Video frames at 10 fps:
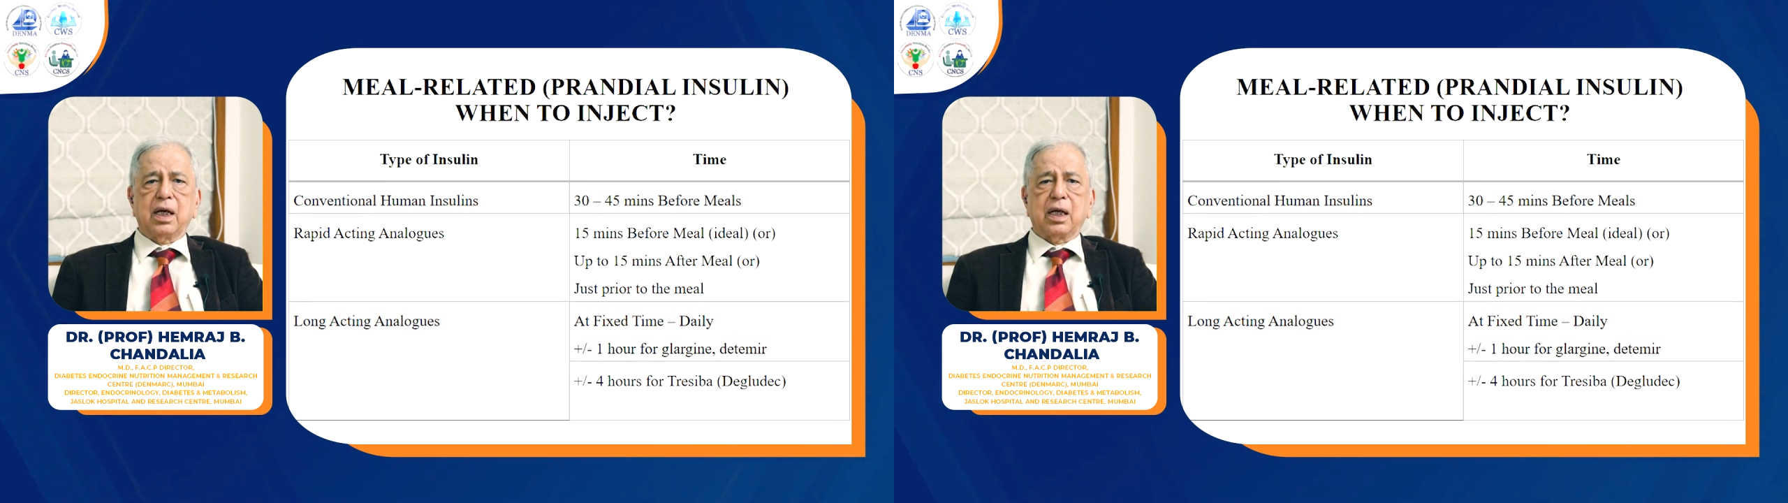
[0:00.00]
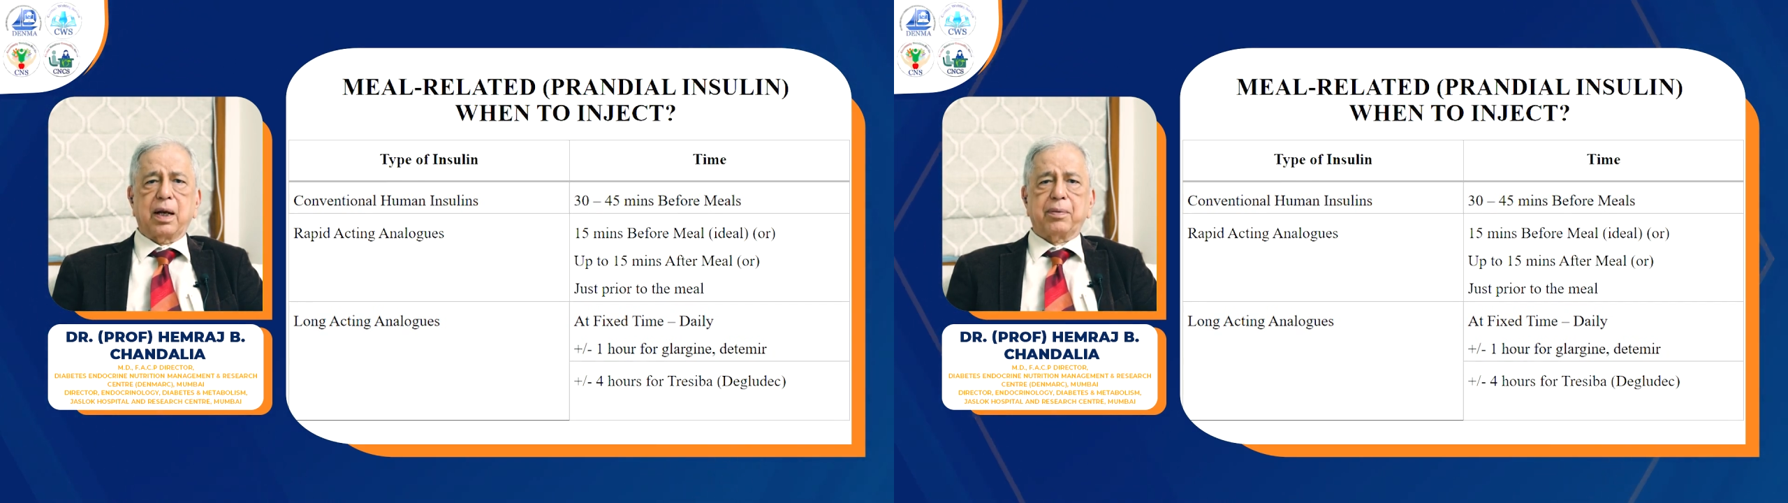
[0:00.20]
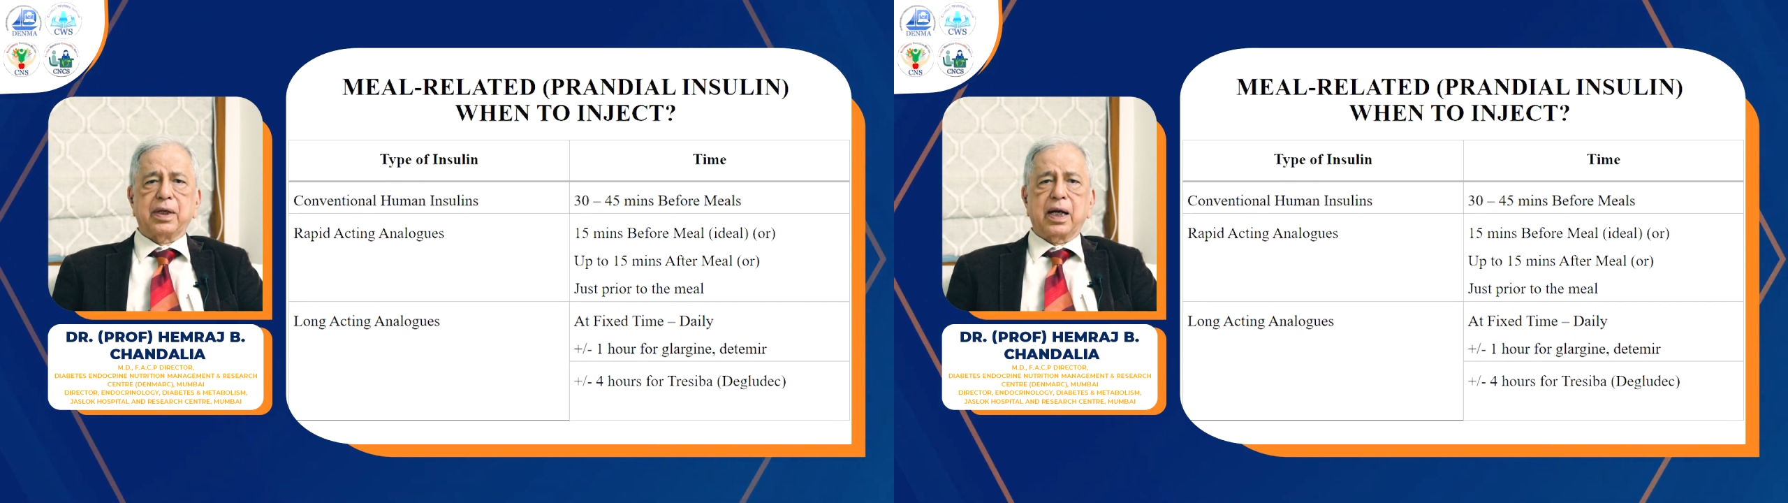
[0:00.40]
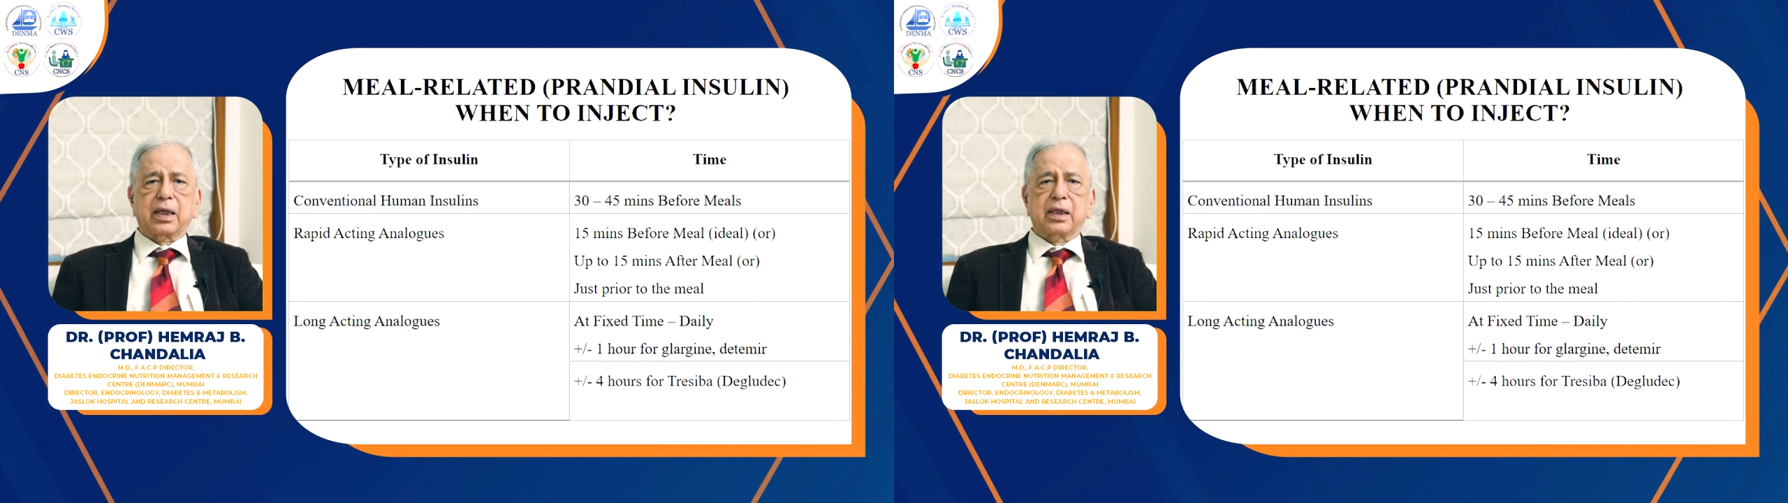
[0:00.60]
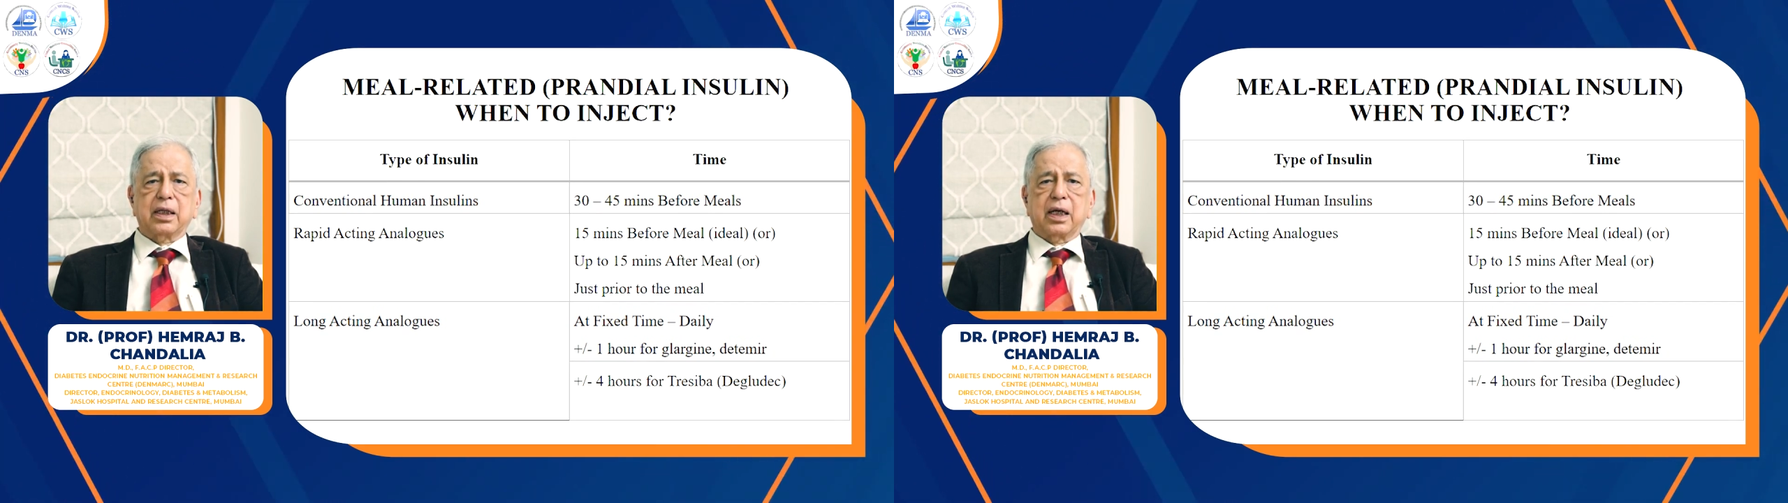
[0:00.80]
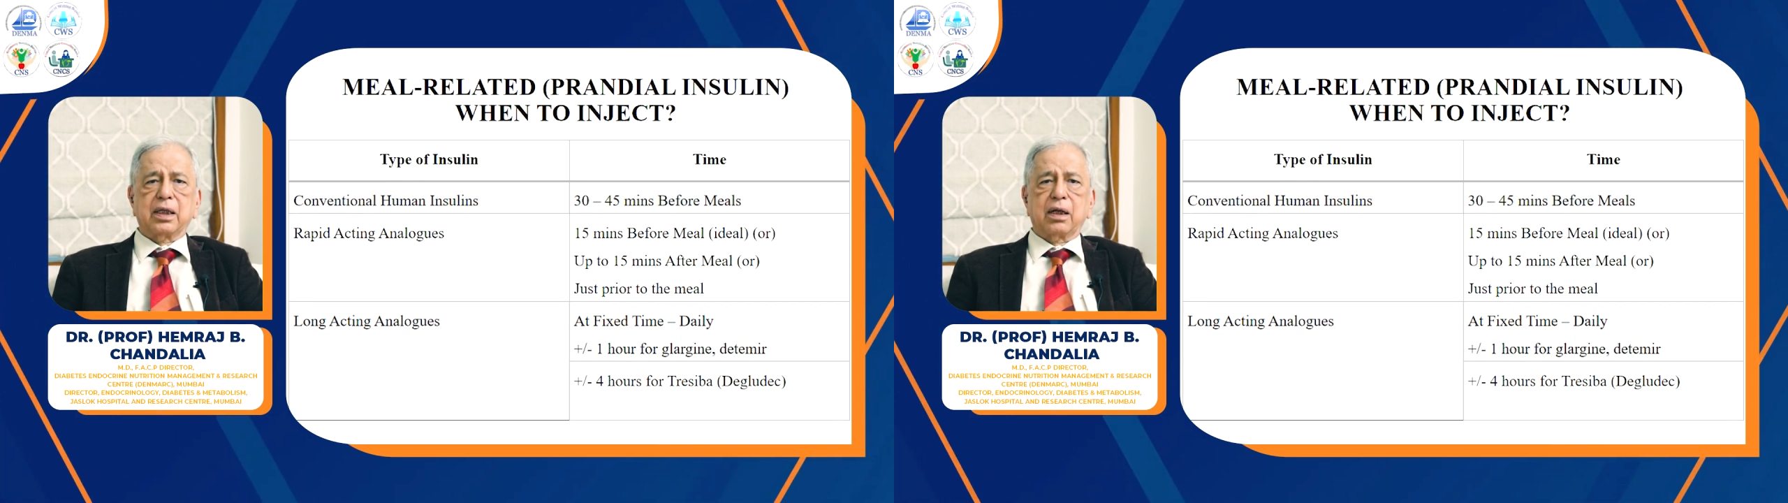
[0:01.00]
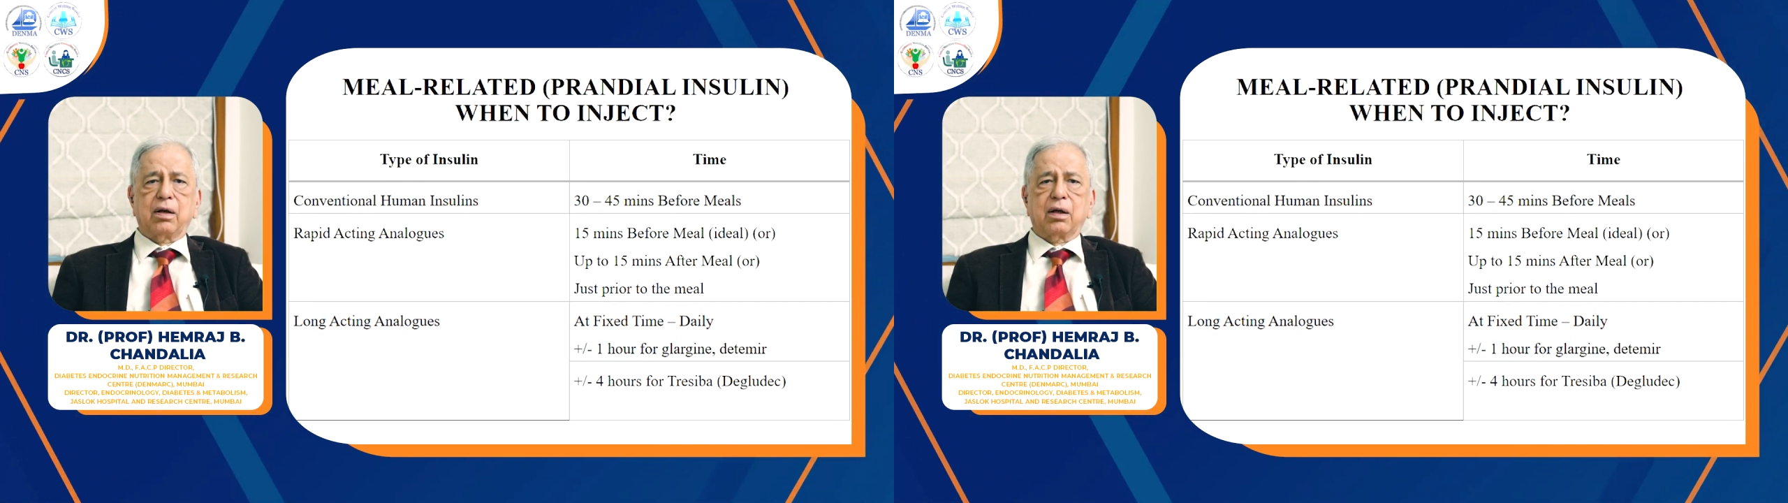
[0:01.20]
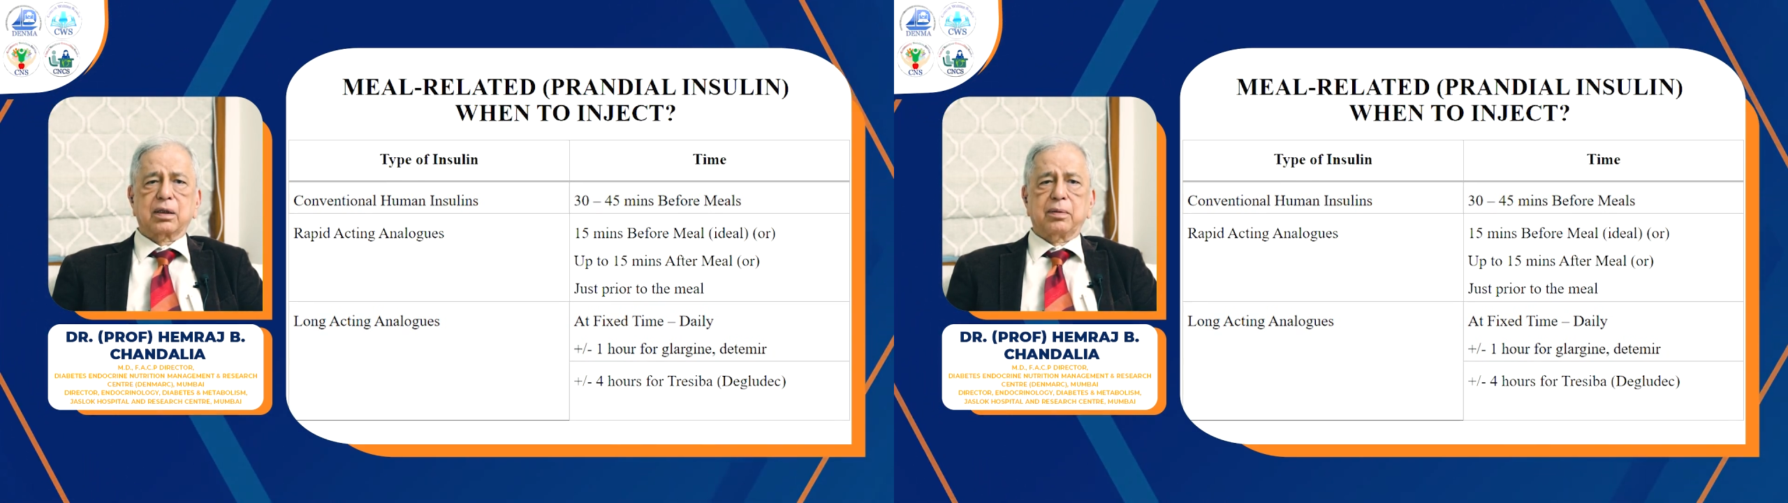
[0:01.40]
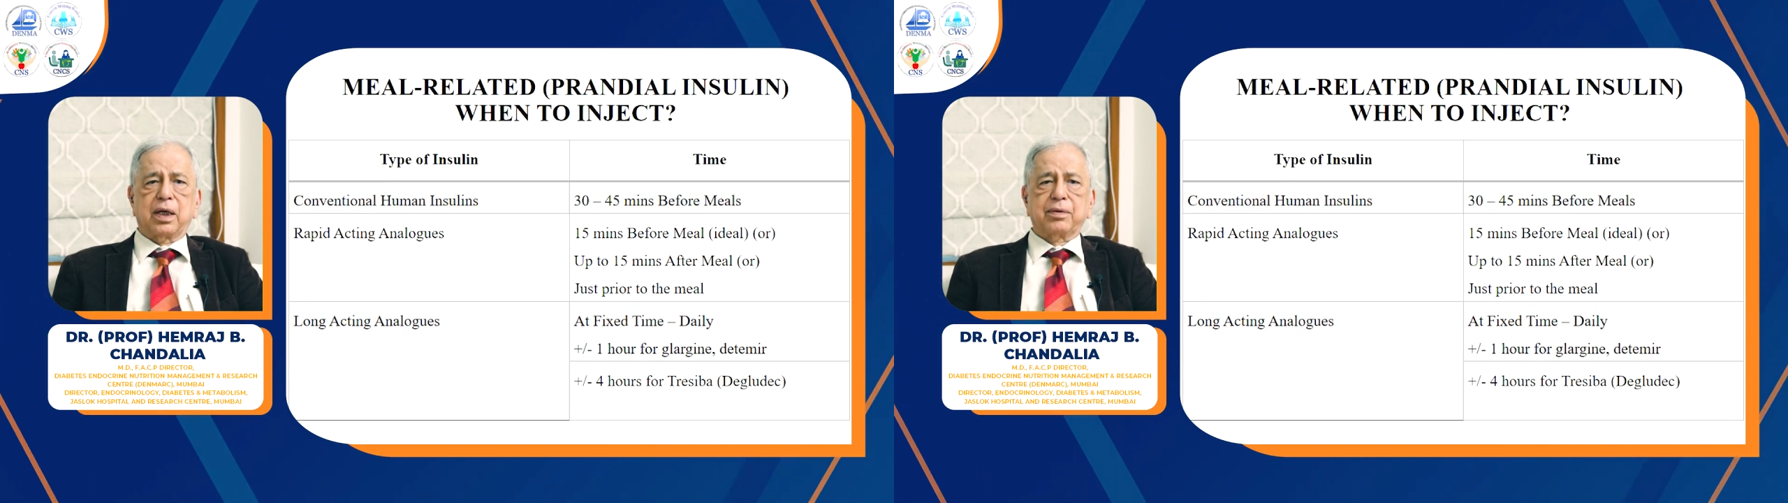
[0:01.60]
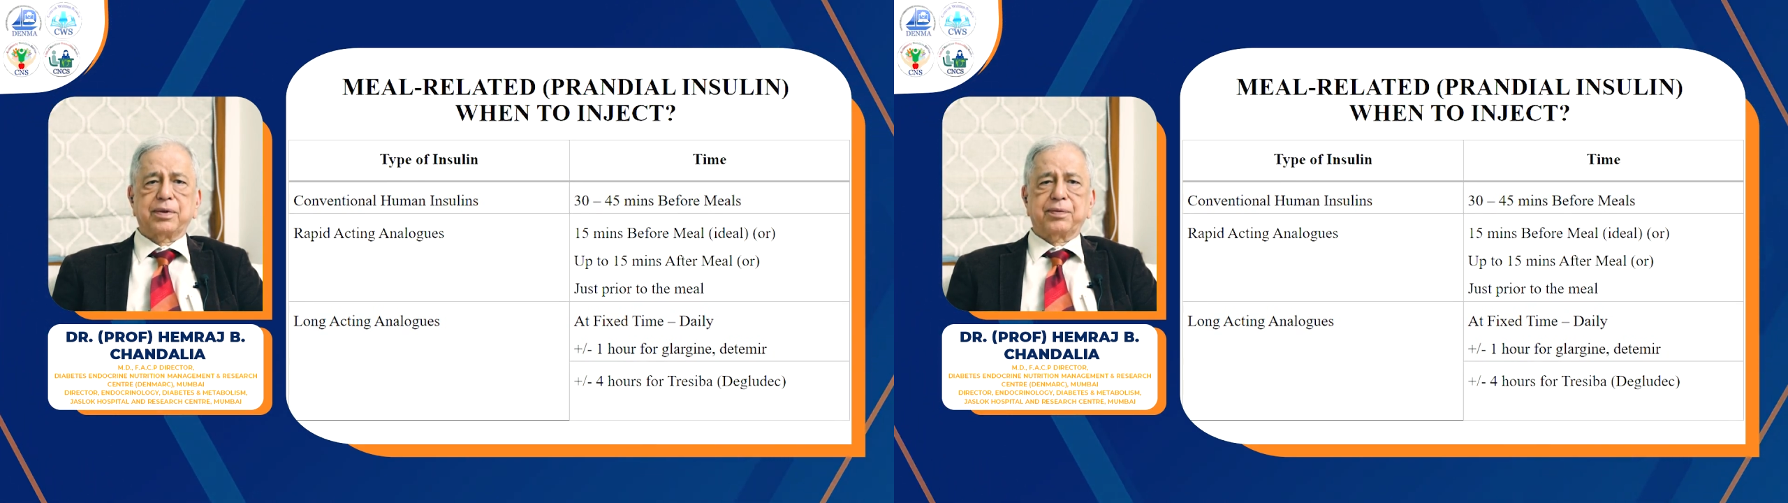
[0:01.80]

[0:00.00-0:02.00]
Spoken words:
Rapid acting analogs about